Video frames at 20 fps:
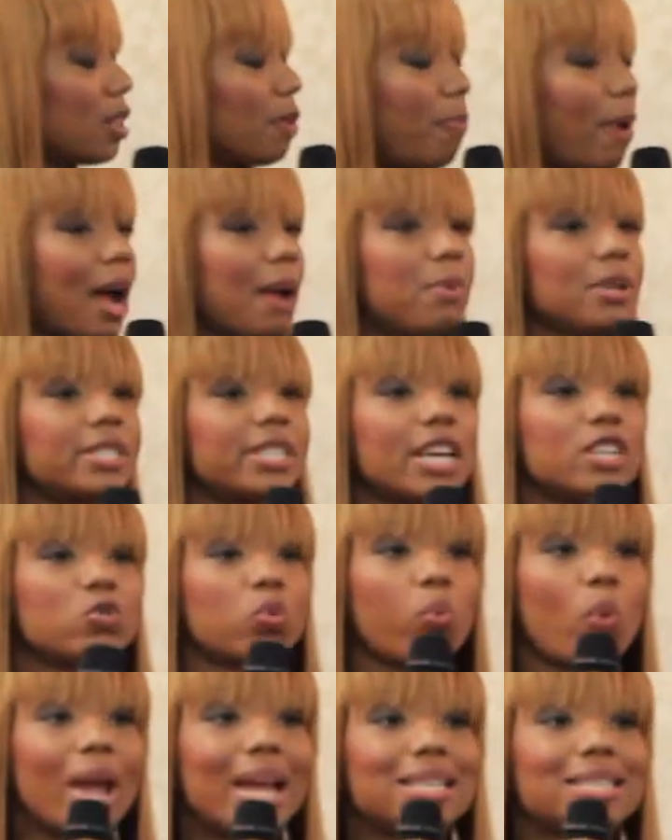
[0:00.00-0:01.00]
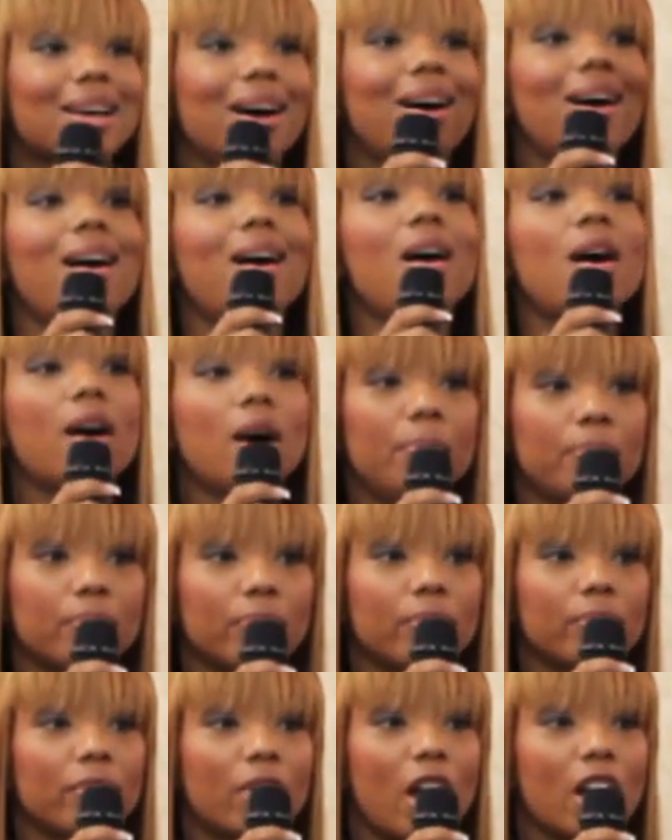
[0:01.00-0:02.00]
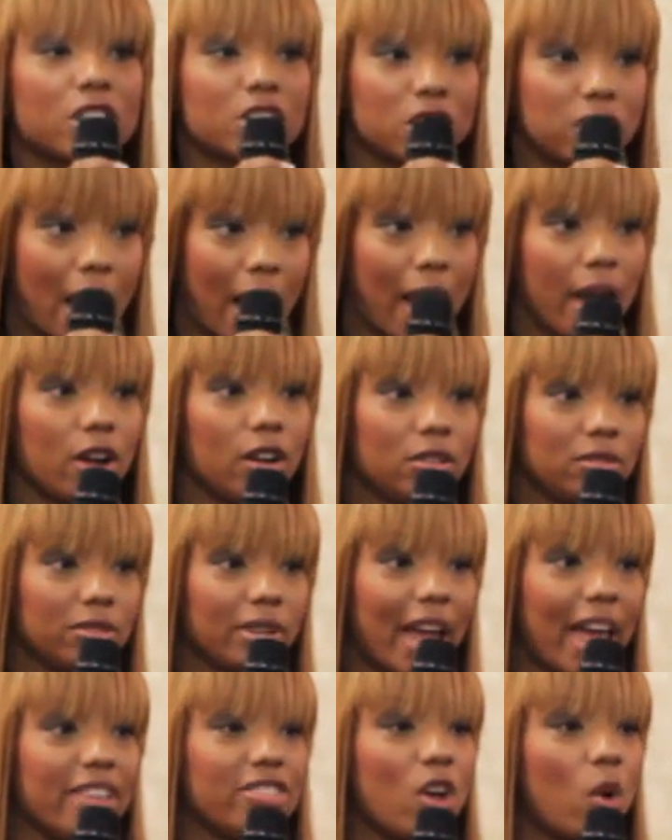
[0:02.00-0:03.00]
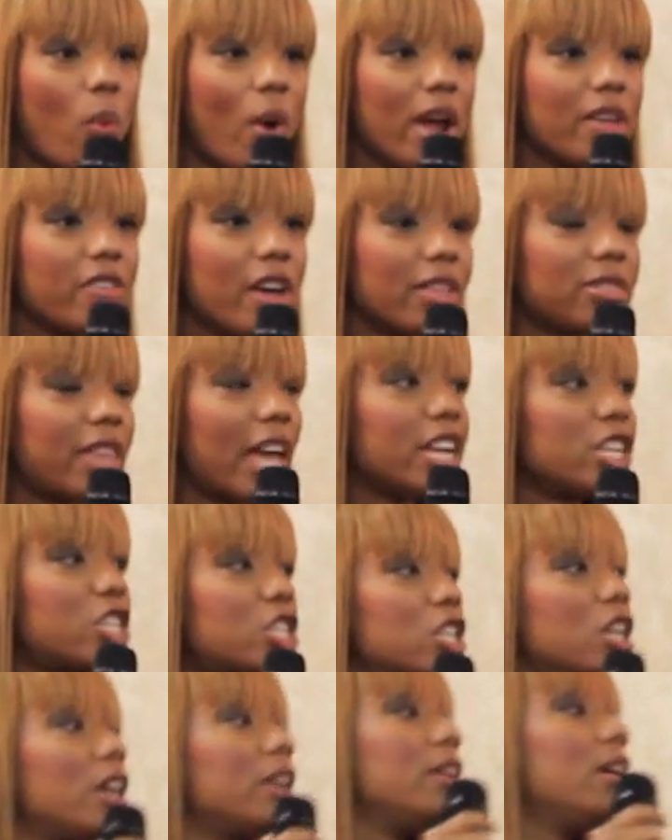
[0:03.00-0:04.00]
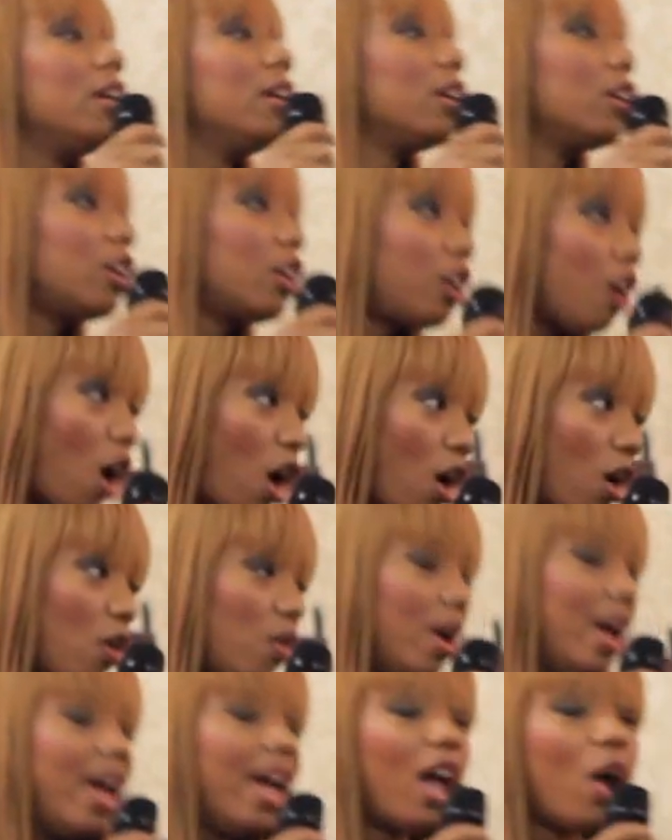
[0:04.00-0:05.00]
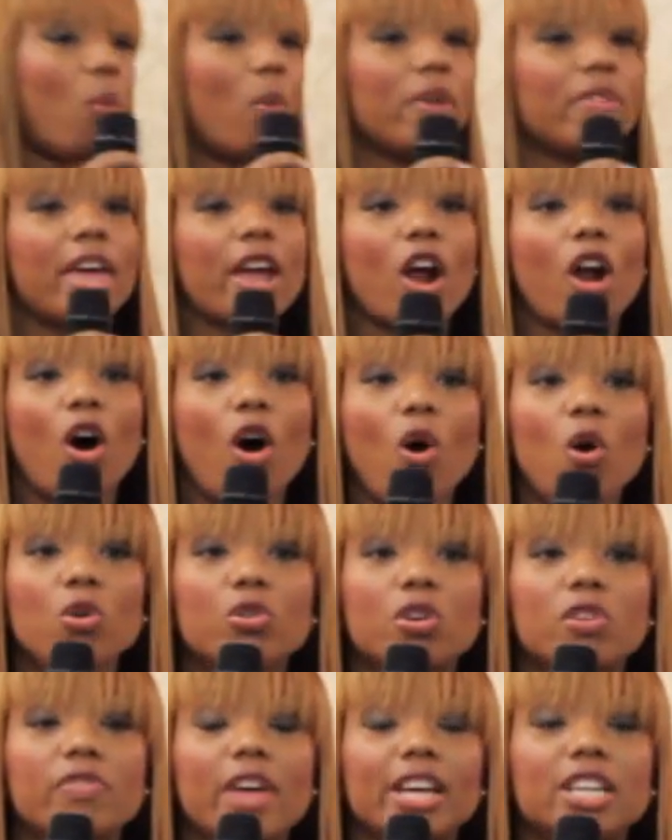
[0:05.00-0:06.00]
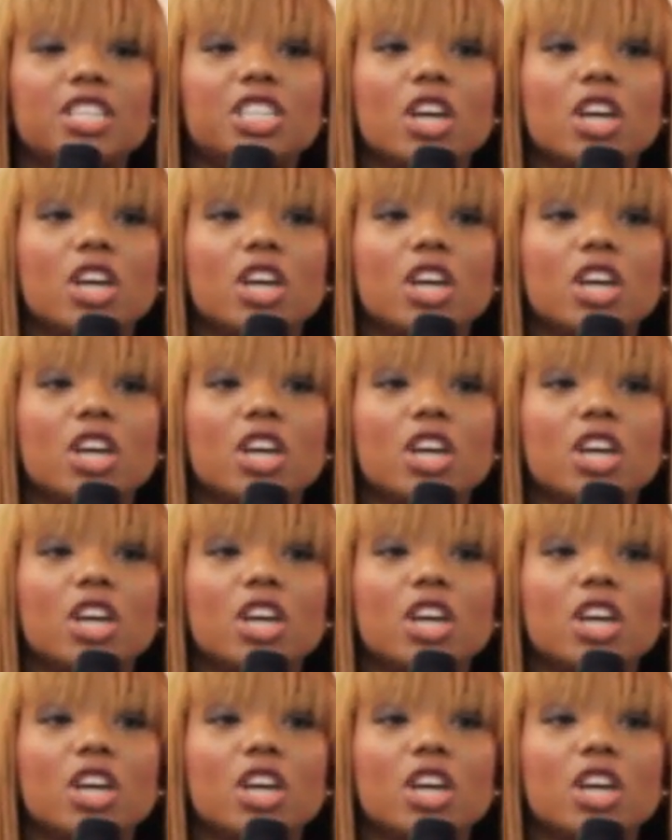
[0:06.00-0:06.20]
The Bible says raise up a child in the way that they should go, and when they are older, they